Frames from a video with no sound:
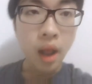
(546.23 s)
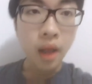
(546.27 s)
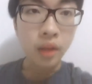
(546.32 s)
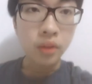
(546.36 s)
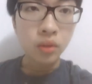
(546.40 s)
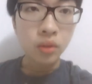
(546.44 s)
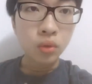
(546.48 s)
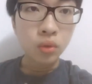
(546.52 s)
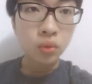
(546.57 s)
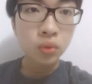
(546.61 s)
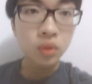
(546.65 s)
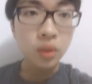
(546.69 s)

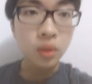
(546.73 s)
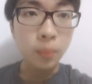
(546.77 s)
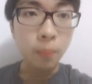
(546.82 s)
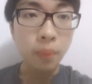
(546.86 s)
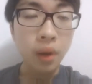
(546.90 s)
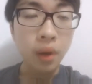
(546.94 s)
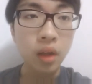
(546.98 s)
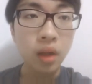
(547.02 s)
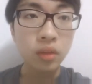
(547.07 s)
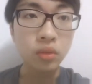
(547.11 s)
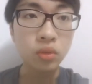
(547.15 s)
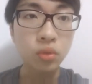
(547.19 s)
do the
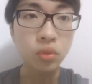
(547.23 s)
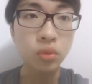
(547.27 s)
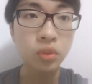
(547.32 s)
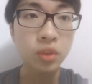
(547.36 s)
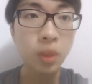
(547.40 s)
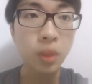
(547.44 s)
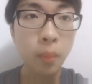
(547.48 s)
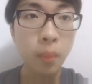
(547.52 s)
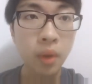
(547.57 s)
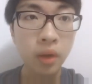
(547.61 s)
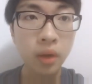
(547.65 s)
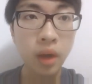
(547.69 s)
part to
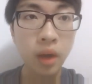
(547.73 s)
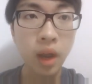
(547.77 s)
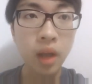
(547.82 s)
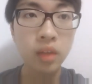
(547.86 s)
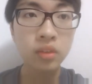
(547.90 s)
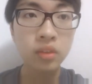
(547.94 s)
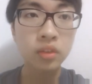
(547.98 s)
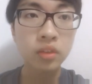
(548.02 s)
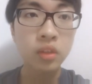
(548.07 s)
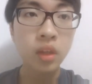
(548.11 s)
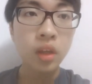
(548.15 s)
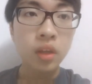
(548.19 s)

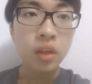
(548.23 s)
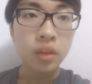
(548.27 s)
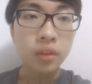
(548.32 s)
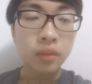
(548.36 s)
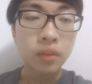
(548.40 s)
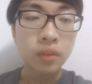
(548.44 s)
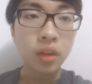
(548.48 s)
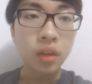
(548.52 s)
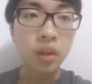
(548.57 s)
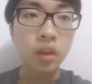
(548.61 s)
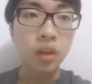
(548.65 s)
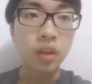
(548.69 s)
summarize
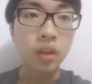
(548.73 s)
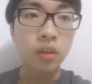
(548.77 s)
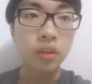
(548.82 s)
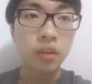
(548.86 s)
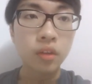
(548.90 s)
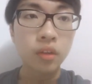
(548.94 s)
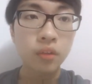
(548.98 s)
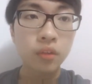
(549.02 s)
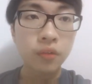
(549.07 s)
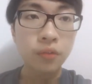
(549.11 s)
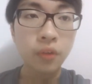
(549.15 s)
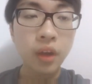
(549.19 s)
the
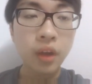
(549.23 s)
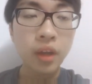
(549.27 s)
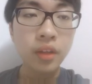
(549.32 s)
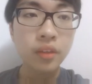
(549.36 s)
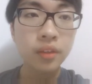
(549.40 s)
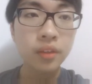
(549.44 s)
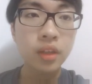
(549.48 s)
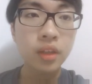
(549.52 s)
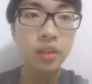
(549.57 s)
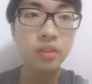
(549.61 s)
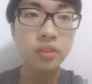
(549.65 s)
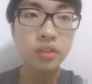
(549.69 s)

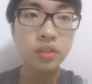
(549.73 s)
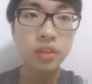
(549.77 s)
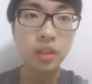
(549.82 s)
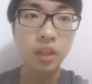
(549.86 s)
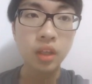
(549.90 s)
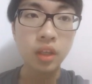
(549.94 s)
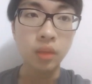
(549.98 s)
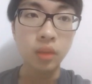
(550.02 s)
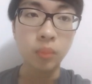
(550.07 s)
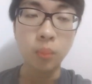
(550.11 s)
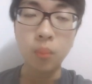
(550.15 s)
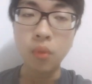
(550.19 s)
findings
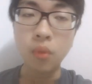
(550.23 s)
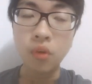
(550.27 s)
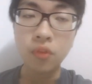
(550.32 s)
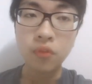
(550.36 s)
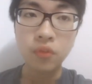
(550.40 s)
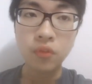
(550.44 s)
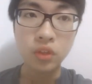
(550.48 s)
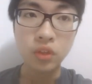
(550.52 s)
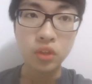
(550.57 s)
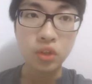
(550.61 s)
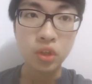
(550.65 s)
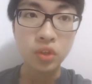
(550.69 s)
in
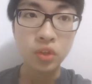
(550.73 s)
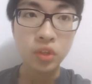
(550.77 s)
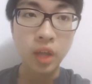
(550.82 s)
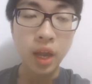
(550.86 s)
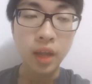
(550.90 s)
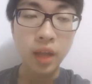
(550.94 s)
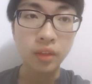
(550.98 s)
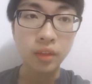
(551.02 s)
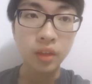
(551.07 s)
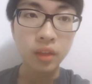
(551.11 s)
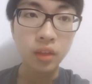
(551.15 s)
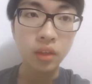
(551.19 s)
both research
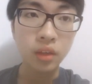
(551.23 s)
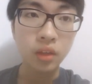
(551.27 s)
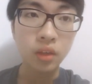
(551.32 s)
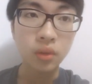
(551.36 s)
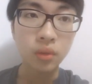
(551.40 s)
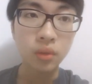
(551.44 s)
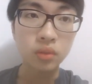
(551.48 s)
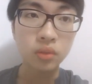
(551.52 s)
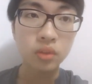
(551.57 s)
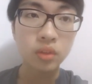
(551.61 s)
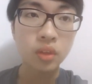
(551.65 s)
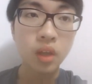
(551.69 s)

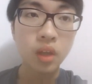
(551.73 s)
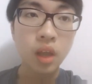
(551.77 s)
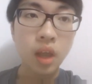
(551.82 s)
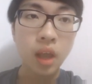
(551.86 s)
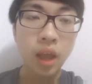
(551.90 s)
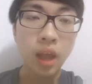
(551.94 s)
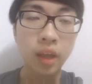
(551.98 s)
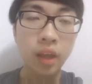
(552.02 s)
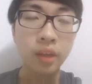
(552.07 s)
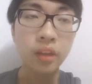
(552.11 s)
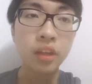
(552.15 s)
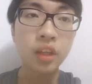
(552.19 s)
articles
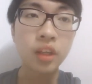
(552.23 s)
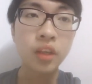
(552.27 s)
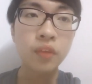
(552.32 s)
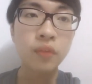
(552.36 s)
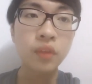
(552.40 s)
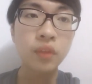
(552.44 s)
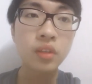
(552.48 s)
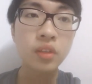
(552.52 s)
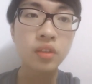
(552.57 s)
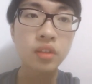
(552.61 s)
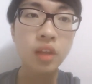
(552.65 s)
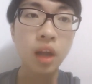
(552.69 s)
and
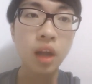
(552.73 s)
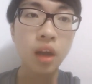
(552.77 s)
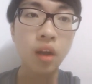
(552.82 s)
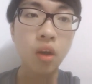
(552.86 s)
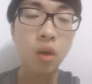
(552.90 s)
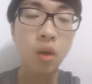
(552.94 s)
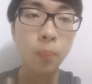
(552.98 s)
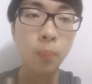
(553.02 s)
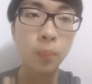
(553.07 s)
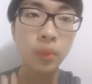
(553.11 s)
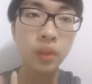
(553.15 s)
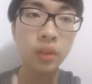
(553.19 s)
giving some
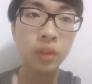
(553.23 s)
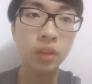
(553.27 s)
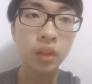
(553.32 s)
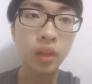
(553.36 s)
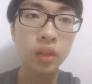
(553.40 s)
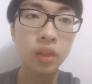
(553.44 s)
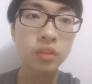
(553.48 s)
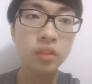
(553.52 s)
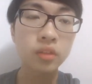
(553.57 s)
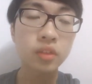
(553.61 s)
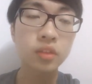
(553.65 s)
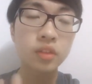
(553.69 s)

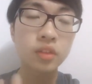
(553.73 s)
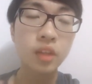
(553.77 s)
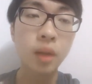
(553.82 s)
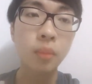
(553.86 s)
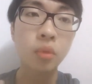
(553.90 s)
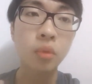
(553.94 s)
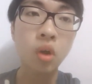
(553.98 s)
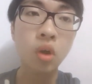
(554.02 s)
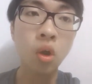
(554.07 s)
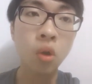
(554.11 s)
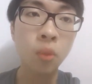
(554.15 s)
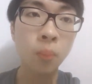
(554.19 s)
opinions,
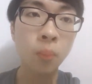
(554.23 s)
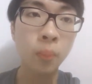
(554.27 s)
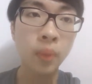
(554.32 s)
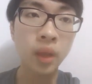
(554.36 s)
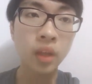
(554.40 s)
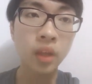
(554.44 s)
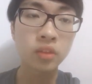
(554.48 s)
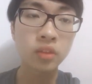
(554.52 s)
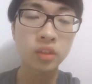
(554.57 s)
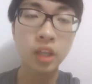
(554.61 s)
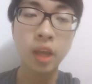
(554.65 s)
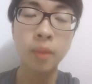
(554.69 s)
some
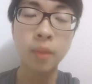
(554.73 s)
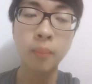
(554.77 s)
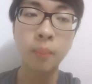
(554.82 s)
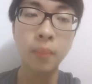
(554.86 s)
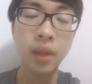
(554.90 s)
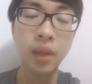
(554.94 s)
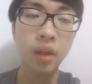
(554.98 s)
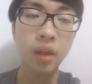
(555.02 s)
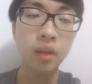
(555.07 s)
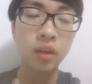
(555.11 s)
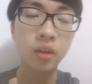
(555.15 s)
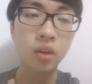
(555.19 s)
comments, and
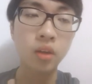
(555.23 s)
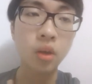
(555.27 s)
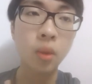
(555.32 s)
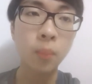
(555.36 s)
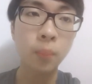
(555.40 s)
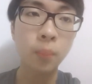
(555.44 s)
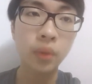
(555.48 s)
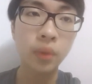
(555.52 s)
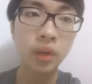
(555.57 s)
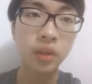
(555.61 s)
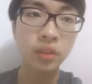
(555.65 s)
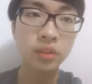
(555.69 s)
make a
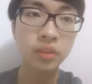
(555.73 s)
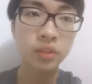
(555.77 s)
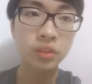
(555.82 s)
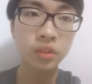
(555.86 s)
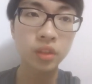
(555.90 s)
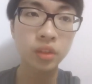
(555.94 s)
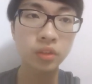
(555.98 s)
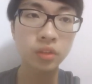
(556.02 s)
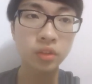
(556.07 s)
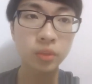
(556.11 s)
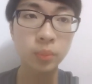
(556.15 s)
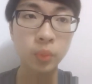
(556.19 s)

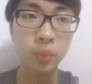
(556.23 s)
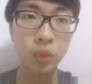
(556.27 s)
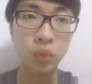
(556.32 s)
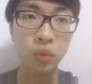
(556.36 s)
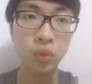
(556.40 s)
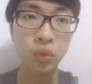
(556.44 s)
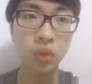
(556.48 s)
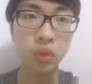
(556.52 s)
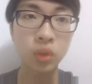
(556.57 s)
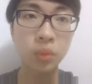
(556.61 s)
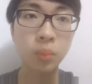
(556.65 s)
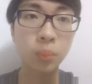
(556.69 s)
comparisons
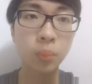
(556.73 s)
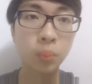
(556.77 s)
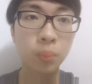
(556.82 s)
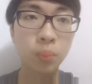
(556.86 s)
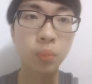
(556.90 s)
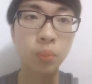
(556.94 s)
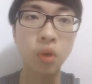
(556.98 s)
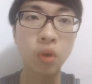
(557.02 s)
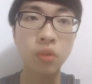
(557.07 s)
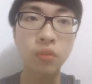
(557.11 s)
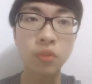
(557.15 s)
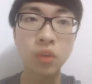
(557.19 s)
between
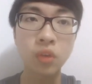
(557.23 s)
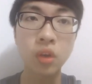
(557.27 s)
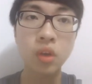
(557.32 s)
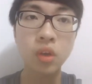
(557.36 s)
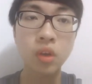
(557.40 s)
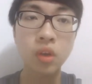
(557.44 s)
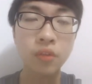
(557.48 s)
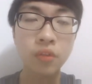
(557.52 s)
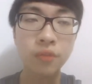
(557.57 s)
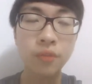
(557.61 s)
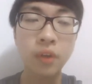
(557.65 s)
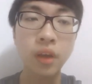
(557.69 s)
both
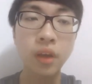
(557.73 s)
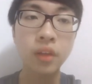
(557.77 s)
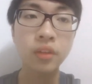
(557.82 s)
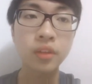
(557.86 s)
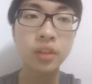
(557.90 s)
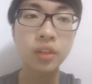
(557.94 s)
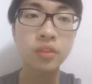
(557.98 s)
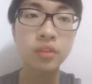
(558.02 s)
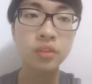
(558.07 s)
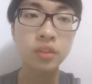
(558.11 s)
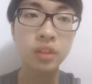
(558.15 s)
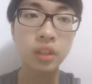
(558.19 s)

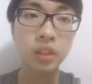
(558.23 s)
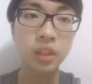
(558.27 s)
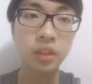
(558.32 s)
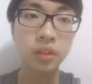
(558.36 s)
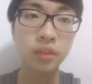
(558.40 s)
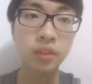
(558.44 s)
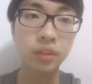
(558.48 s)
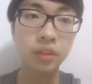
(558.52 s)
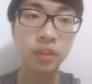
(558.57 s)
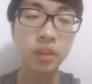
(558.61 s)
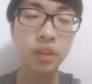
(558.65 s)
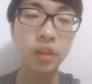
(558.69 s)
findings
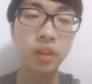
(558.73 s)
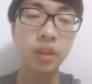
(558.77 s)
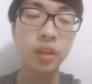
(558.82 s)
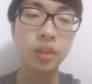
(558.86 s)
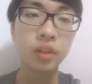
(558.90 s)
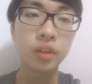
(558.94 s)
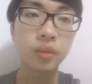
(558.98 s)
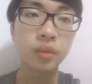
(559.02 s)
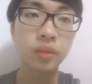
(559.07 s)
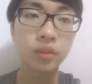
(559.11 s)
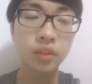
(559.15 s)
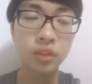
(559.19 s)
in the
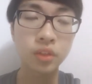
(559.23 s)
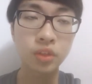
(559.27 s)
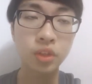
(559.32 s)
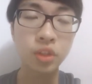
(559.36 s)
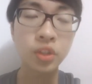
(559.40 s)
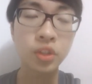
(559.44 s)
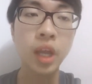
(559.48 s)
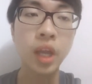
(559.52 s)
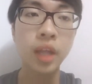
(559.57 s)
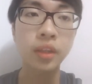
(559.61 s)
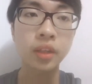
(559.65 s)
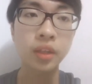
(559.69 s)

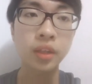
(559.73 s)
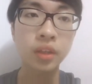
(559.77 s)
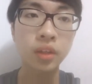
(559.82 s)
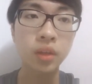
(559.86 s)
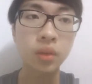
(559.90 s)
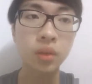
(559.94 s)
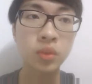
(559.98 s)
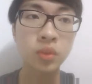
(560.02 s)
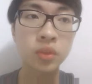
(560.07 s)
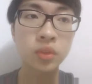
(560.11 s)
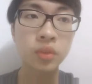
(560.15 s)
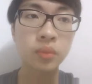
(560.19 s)
research
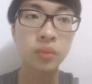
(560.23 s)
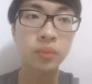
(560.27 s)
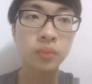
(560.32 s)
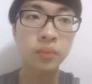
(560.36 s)
articles.